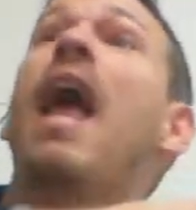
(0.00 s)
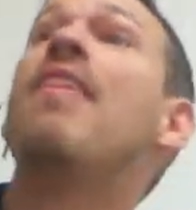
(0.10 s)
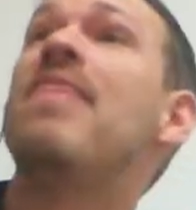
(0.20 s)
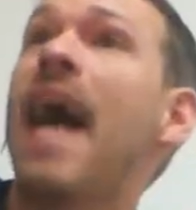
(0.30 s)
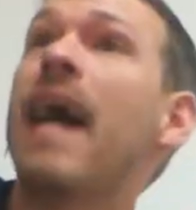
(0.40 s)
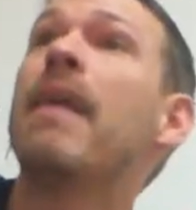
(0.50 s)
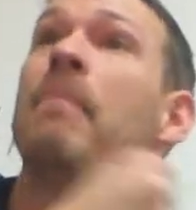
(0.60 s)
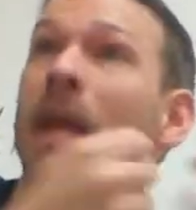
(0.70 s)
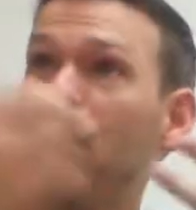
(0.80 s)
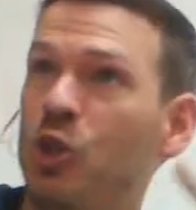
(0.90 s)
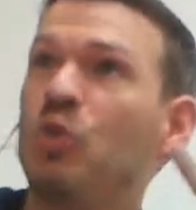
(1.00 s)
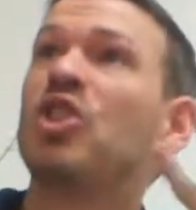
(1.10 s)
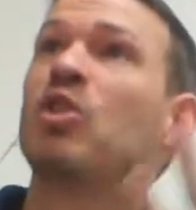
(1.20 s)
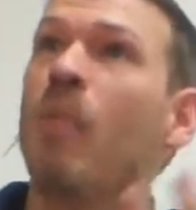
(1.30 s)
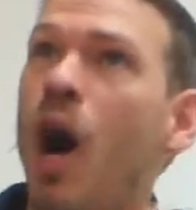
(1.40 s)
and that makes you
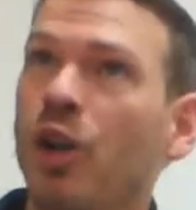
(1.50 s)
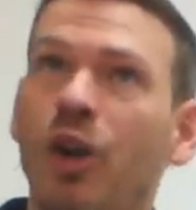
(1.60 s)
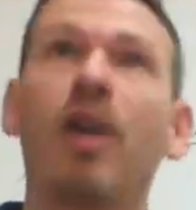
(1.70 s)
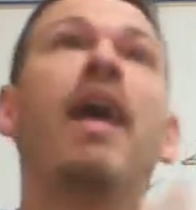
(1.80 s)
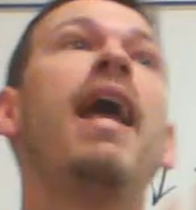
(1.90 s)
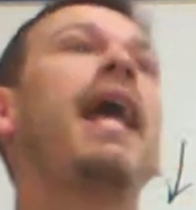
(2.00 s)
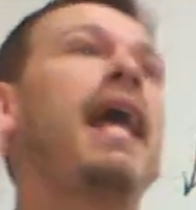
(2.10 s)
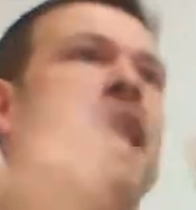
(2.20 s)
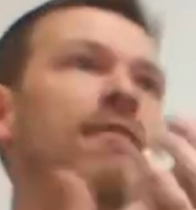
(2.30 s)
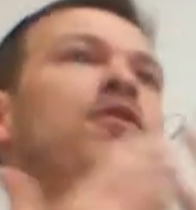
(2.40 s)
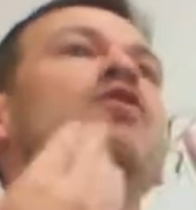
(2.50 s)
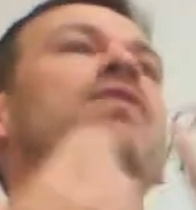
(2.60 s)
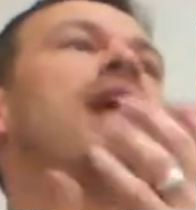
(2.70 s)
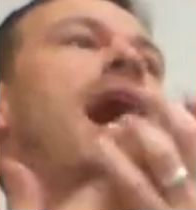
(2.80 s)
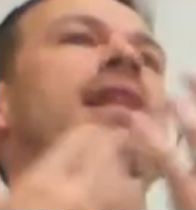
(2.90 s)
smaller if you've
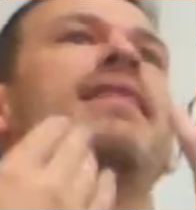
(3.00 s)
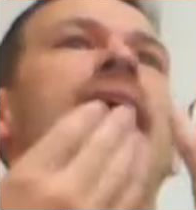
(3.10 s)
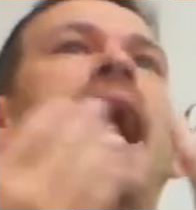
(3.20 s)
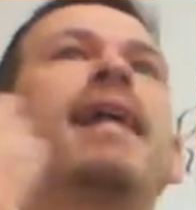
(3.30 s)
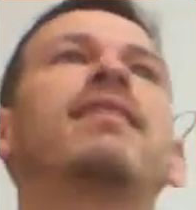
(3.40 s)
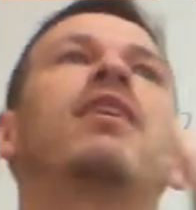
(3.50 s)
got that